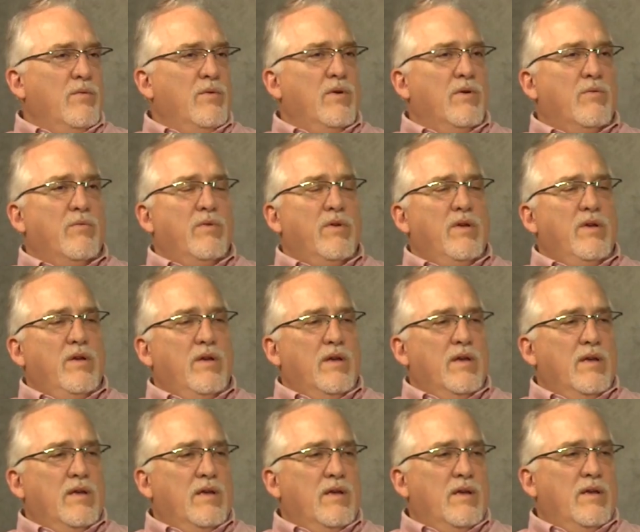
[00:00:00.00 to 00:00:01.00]
Well, we
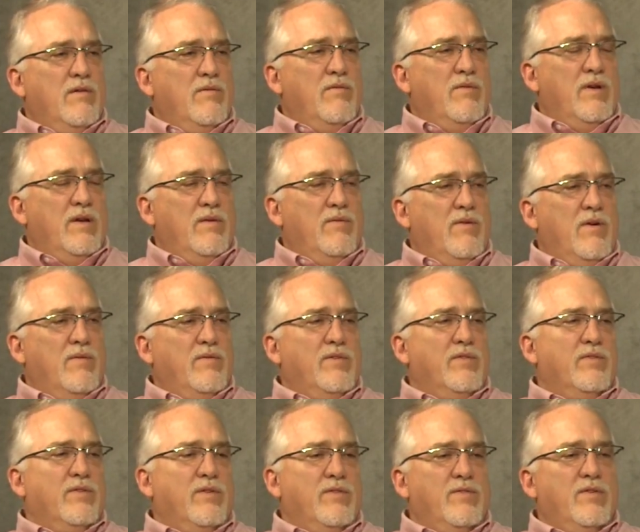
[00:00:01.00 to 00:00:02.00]
have
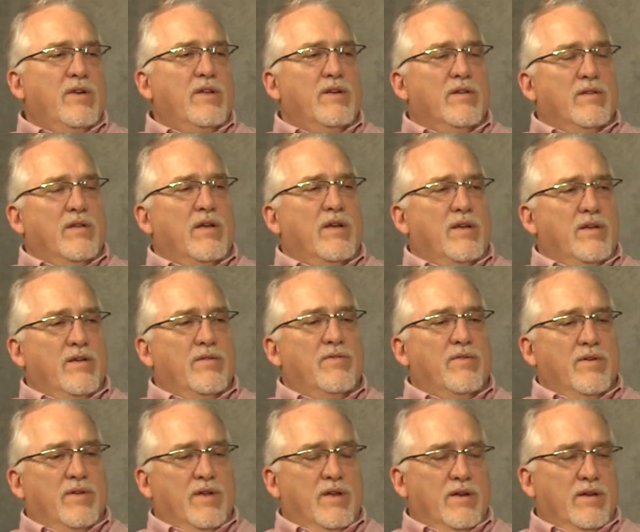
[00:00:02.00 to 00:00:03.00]
obviously seen a lot of
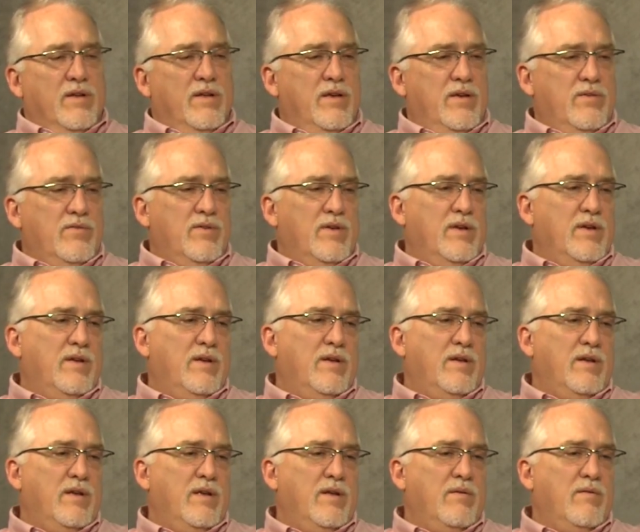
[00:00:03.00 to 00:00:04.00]
different techniques,
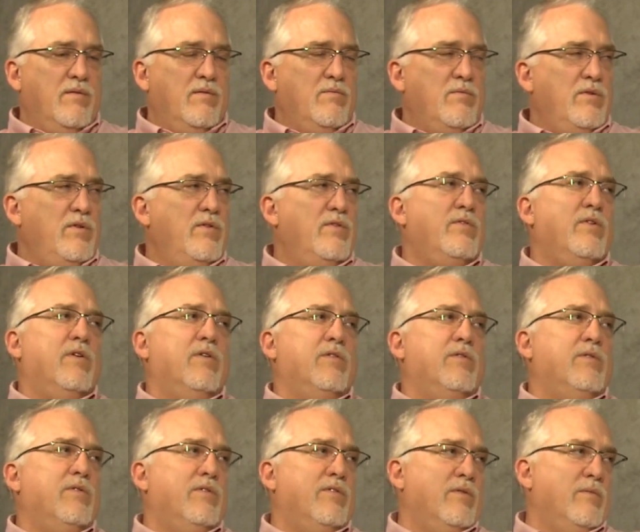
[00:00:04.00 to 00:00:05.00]
and when you start
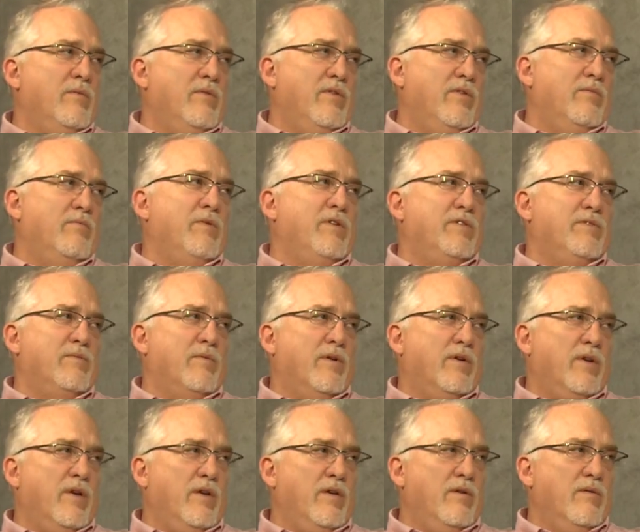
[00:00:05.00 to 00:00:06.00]
doing some of this
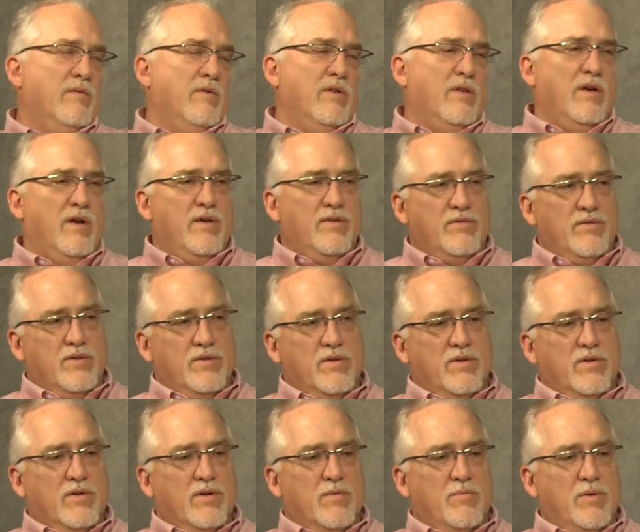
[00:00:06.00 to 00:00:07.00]
benchmarking, you realize that
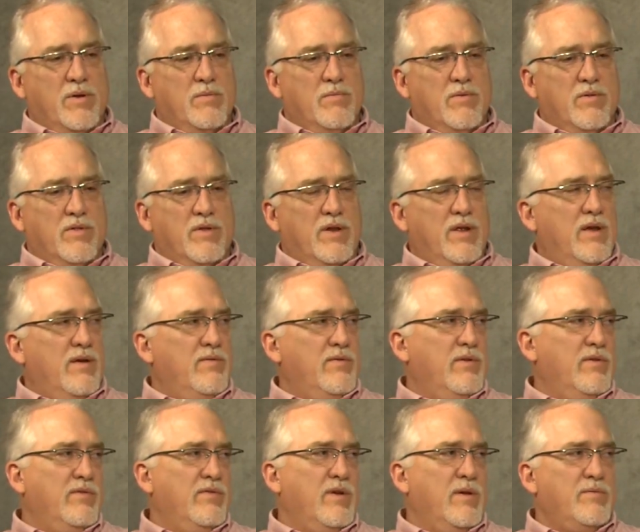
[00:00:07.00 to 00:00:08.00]
there are people that have
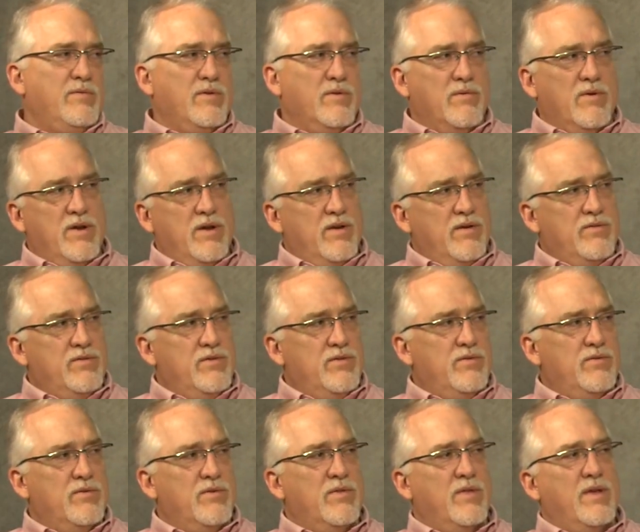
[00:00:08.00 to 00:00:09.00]
conception rate
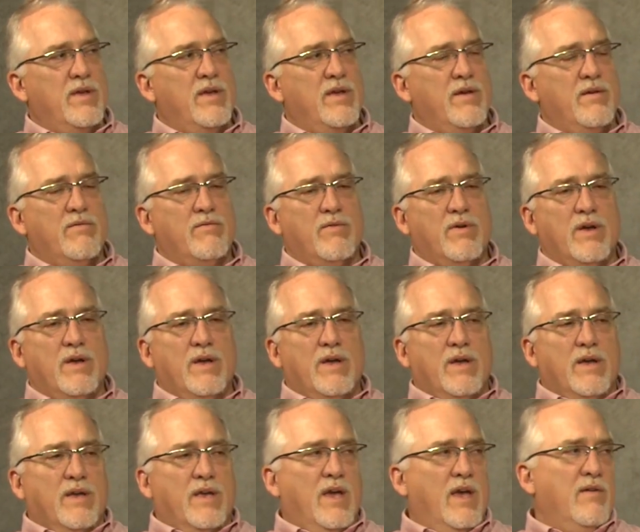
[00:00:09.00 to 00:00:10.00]
issues, or they have
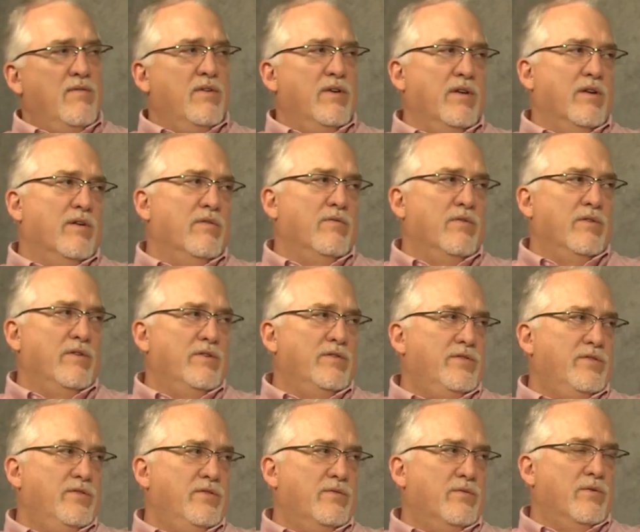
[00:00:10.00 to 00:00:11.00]
calving interval
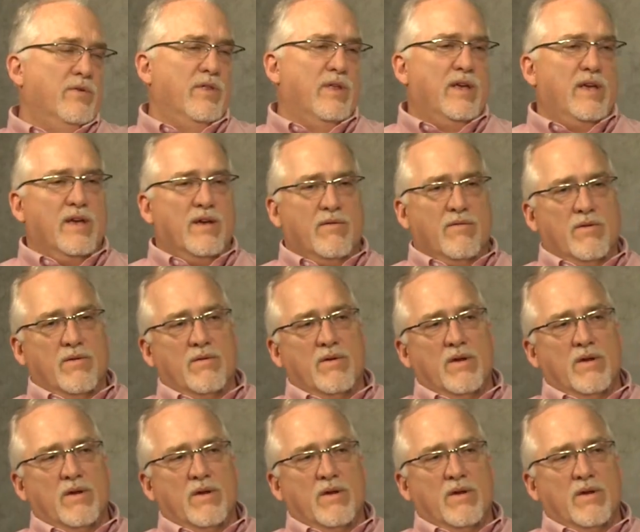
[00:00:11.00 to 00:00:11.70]
issues where they have